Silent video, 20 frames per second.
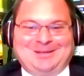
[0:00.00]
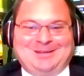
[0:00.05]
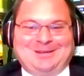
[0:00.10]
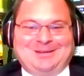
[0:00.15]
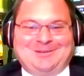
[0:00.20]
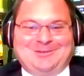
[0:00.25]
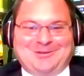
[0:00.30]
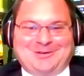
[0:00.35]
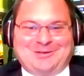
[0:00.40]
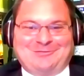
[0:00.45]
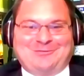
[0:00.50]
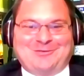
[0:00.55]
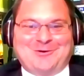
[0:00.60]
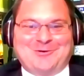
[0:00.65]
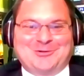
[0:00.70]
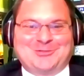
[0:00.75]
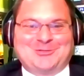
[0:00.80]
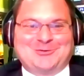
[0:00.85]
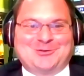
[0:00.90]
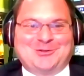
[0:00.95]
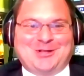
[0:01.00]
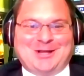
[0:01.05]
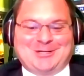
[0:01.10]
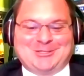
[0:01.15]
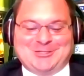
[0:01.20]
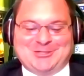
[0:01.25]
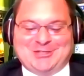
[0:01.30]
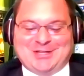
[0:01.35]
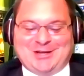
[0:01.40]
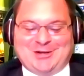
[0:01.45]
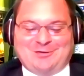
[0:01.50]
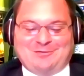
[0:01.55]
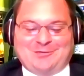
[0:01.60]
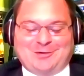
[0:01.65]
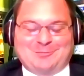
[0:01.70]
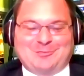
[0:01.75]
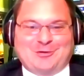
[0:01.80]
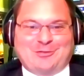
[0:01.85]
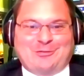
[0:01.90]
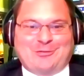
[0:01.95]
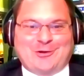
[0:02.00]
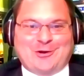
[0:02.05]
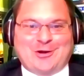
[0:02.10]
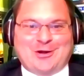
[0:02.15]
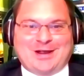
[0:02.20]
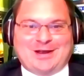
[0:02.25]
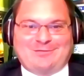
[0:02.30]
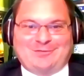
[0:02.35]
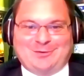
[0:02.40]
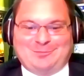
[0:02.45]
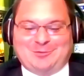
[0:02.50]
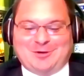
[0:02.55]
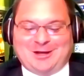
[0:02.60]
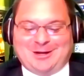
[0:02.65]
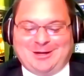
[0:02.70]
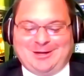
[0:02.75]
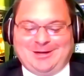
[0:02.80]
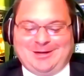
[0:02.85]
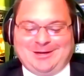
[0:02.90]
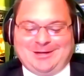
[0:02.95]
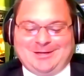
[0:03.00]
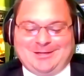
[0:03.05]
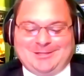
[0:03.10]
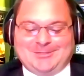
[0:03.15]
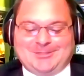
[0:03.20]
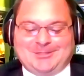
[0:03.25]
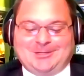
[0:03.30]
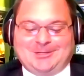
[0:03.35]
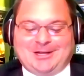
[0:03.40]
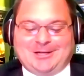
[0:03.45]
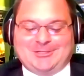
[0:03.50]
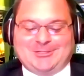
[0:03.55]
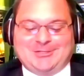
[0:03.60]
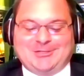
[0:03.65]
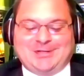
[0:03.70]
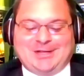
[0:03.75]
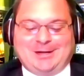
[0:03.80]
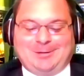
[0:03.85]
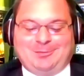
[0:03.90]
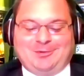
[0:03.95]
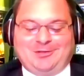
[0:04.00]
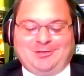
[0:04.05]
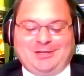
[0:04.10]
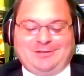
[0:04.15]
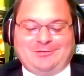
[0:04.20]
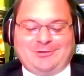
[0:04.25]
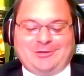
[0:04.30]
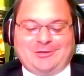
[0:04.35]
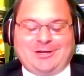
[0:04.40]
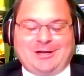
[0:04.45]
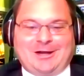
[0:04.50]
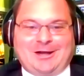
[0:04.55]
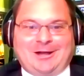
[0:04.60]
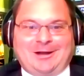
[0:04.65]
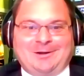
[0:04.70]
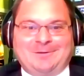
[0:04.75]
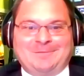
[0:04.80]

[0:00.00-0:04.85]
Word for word: Looking forward to Election Day. November 3rd, everybody, is Election Day, believe it or not.